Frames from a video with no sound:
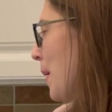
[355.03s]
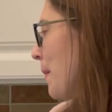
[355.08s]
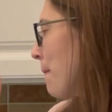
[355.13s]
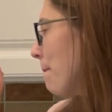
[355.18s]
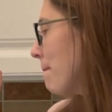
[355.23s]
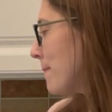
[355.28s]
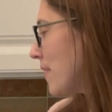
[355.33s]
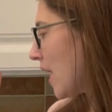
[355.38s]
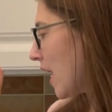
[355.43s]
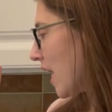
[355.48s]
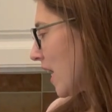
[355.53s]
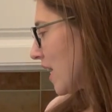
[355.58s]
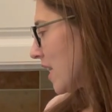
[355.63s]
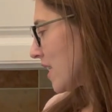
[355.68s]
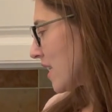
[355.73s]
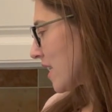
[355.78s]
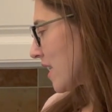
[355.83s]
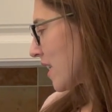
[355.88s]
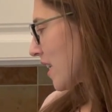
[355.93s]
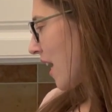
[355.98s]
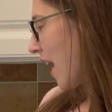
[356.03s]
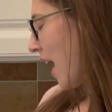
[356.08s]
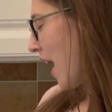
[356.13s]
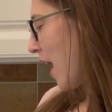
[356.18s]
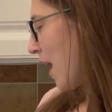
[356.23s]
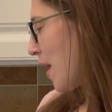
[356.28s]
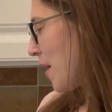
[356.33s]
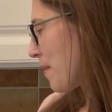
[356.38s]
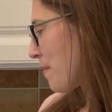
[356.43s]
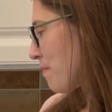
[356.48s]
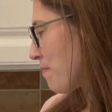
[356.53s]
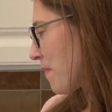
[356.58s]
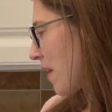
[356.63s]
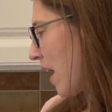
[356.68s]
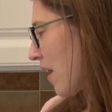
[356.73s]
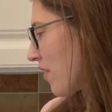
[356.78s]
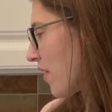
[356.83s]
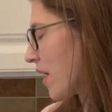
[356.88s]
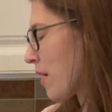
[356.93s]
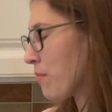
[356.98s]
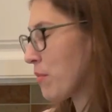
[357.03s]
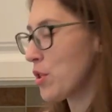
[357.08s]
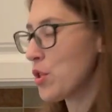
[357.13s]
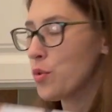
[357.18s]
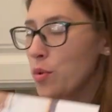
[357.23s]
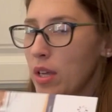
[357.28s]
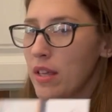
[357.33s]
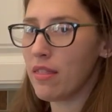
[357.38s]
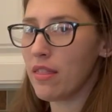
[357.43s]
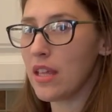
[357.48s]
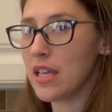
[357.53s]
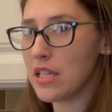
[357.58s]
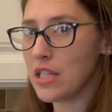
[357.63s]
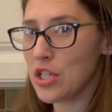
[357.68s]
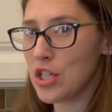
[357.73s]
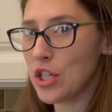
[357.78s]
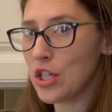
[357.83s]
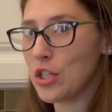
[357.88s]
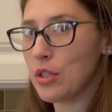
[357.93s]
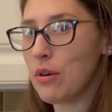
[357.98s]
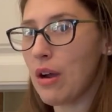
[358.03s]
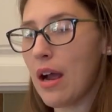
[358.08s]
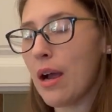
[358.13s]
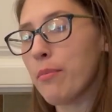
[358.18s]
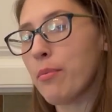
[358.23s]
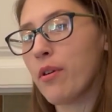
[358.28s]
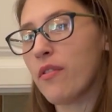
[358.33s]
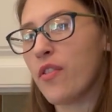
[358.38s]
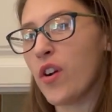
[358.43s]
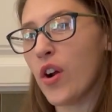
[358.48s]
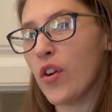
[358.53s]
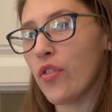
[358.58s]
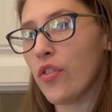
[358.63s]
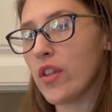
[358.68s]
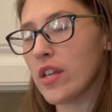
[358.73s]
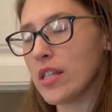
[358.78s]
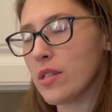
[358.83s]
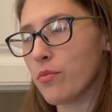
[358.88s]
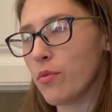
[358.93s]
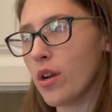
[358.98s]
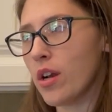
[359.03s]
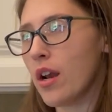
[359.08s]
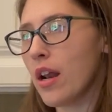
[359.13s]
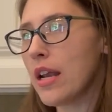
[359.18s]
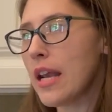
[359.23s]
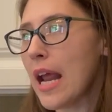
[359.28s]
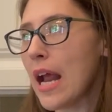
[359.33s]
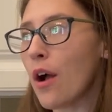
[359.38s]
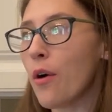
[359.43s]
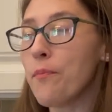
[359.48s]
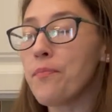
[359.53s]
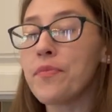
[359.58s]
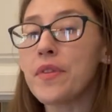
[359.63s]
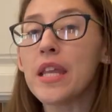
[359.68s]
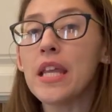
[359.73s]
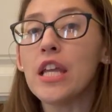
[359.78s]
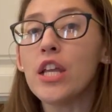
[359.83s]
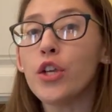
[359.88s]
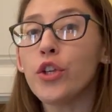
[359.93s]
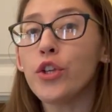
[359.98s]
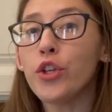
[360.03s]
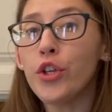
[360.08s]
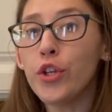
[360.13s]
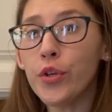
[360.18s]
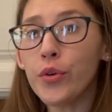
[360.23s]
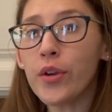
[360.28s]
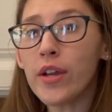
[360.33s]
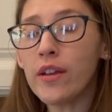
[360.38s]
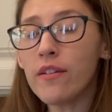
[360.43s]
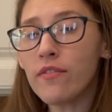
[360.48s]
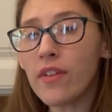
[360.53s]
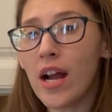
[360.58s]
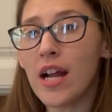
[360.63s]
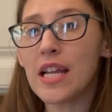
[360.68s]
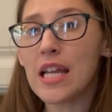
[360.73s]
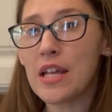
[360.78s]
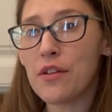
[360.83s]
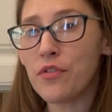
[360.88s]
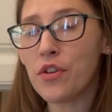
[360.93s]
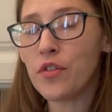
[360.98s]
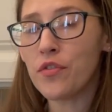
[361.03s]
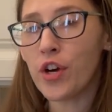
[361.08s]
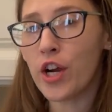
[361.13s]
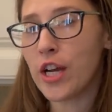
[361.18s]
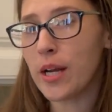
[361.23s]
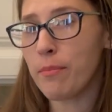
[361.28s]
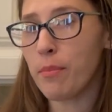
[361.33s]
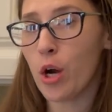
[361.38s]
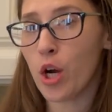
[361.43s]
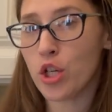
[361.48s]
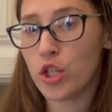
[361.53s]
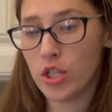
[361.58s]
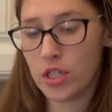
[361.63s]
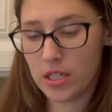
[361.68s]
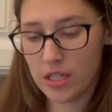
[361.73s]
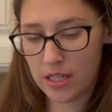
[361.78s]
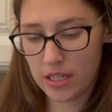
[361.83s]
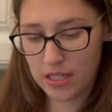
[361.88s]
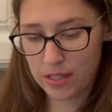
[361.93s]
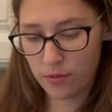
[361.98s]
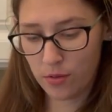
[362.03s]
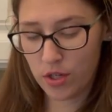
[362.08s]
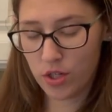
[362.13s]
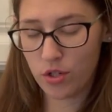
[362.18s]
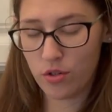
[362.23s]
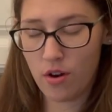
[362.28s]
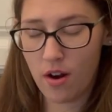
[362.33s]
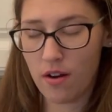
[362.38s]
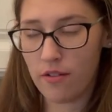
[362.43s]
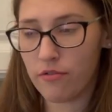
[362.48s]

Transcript: but I think between these two, I preferred this one. Now, you can find, if you've already purchased this one, do not